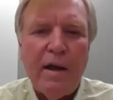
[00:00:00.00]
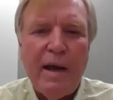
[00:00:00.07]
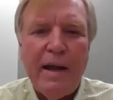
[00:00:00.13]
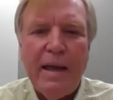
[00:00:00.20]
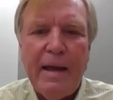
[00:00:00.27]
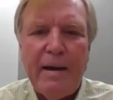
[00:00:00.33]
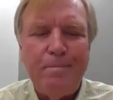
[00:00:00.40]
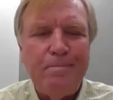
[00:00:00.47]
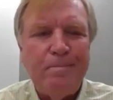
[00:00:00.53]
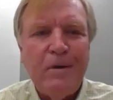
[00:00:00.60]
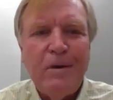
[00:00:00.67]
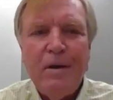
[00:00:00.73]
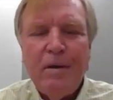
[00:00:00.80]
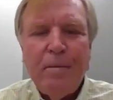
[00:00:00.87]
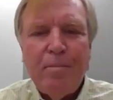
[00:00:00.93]
I had a
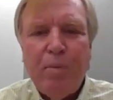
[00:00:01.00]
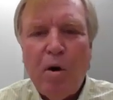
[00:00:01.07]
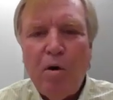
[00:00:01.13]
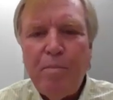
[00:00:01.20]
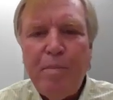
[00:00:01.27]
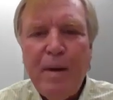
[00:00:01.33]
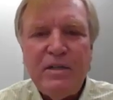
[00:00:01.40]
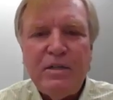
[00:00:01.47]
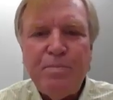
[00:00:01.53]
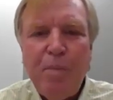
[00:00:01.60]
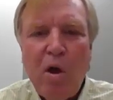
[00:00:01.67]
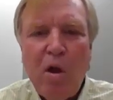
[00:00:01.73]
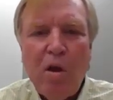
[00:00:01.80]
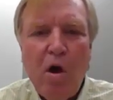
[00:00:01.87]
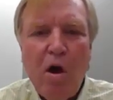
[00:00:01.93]
pro
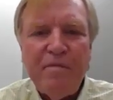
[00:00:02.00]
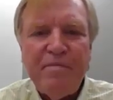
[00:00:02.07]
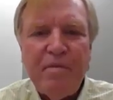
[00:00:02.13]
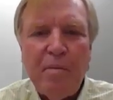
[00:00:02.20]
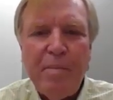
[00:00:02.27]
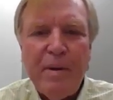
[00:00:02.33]
baseball offer,